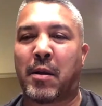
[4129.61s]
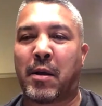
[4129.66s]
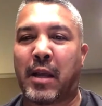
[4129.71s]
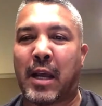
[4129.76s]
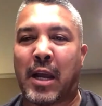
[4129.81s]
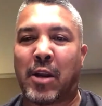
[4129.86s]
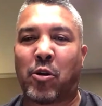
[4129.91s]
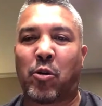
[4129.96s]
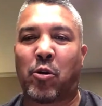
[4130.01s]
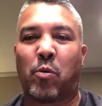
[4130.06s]
He
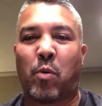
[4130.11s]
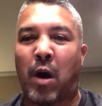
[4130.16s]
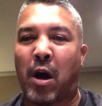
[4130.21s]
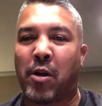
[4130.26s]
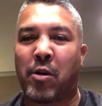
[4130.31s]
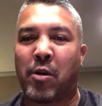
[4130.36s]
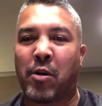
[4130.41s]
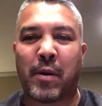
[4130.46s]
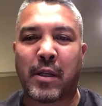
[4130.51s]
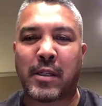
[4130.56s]
had no
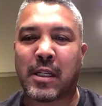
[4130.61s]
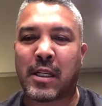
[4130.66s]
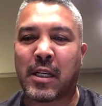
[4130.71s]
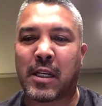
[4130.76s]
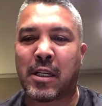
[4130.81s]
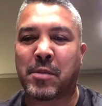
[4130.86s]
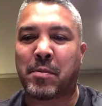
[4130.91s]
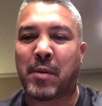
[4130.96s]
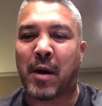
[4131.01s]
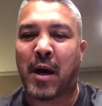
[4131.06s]
water
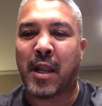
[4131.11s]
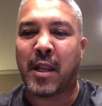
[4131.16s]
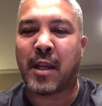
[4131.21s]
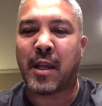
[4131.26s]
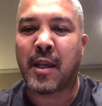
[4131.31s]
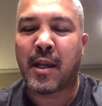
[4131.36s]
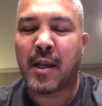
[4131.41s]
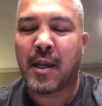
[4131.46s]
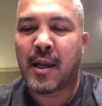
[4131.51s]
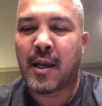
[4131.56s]
basically in his
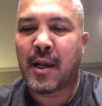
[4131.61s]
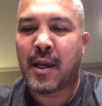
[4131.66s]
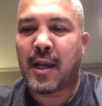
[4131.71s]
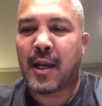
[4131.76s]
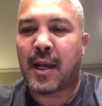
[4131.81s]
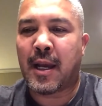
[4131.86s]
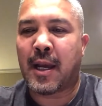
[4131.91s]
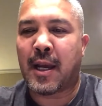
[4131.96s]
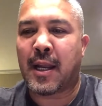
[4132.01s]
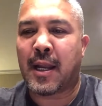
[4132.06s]
body,
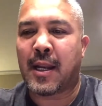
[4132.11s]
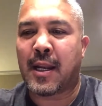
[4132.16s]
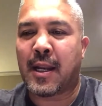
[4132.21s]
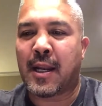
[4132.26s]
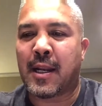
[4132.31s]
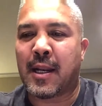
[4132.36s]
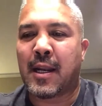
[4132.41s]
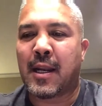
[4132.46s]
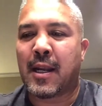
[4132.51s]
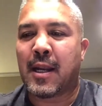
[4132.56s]

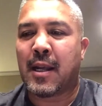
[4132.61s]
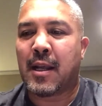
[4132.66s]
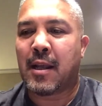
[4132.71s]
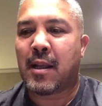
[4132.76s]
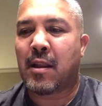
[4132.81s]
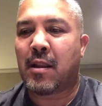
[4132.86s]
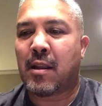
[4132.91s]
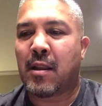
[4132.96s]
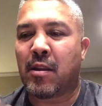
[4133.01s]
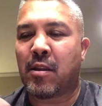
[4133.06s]
and
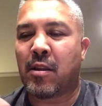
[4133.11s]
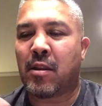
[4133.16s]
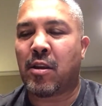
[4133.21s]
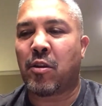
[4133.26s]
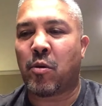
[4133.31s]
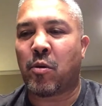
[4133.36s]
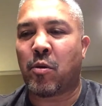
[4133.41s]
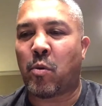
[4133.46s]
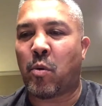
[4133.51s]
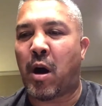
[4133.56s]
the
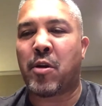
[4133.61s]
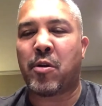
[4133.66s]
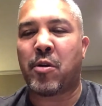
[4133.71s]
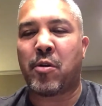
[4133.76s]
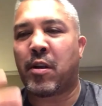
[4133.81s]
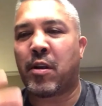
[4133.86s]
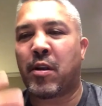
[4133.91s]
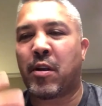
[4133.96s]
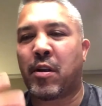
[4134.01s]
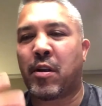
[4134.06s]
water and